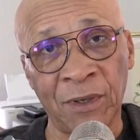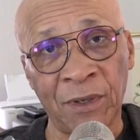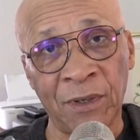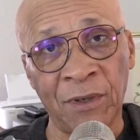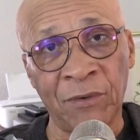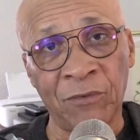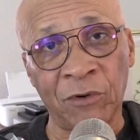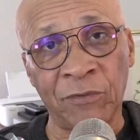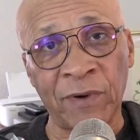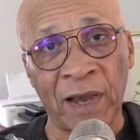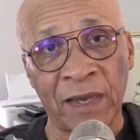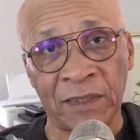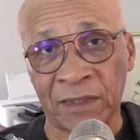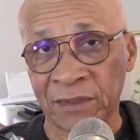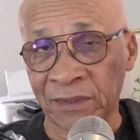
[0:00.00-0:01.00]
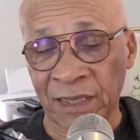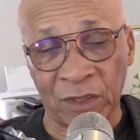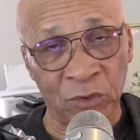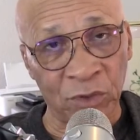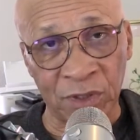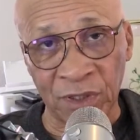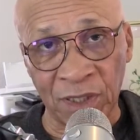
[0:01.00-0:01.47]
for violence. I
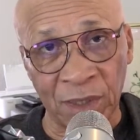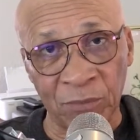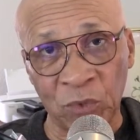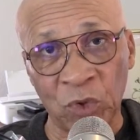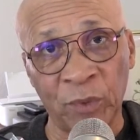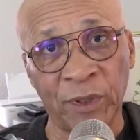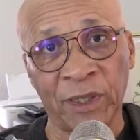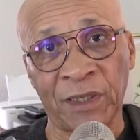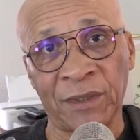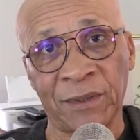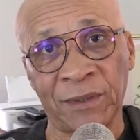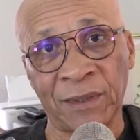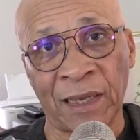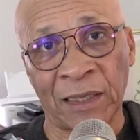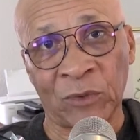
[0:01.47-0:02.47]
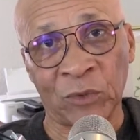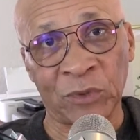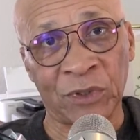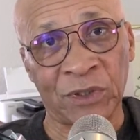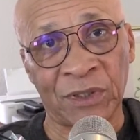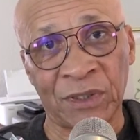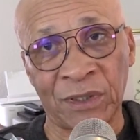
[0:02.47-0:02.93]
don't see them doing it. I don't
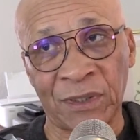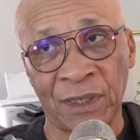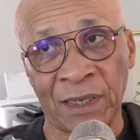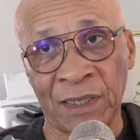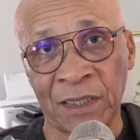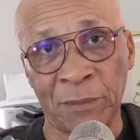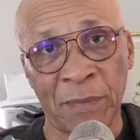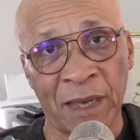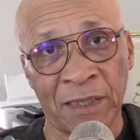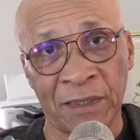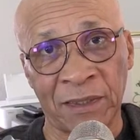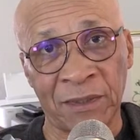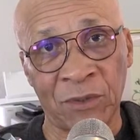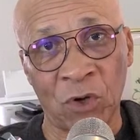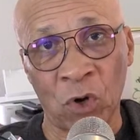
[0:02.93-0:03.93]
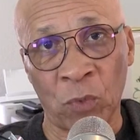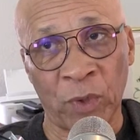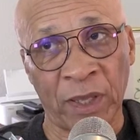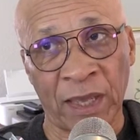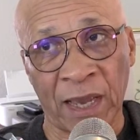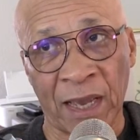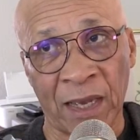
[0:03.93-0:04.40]
see anybody
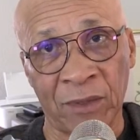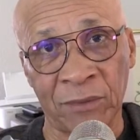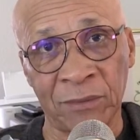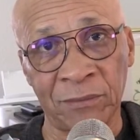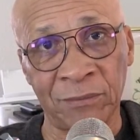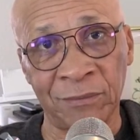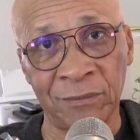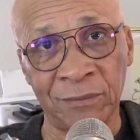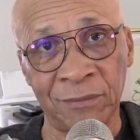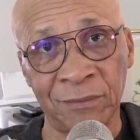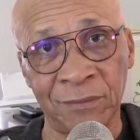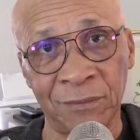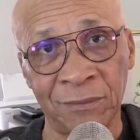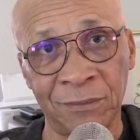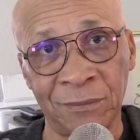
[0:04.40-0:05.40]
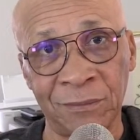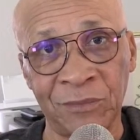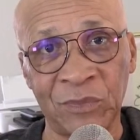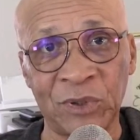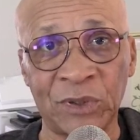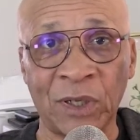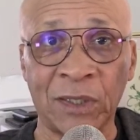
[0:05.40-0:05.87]
going out,
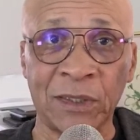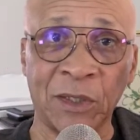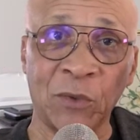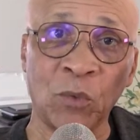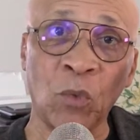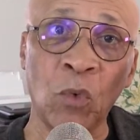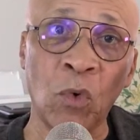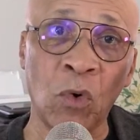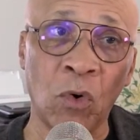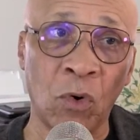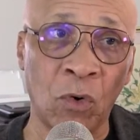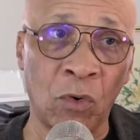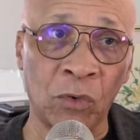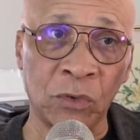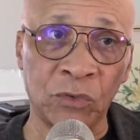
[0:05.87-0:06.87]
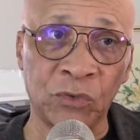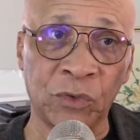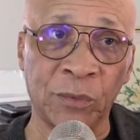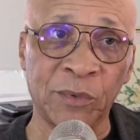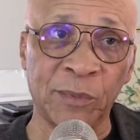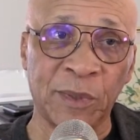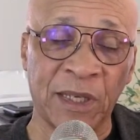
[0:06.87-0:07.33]
start a war on
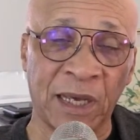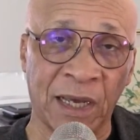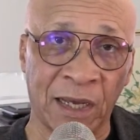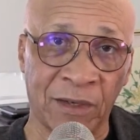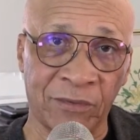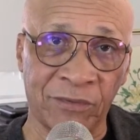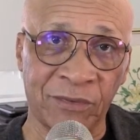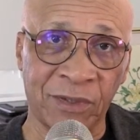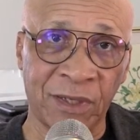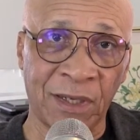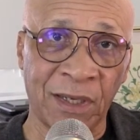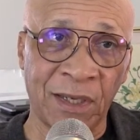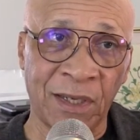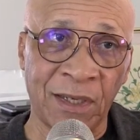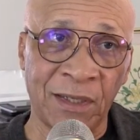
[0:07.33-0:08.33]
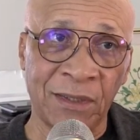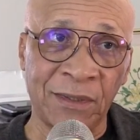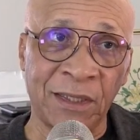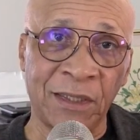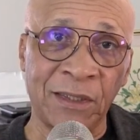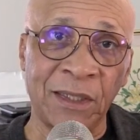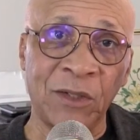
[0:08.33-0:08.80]
Trump's behalf.
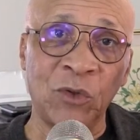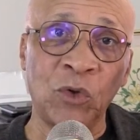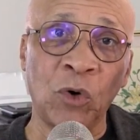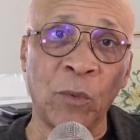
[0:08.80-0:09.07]
They know what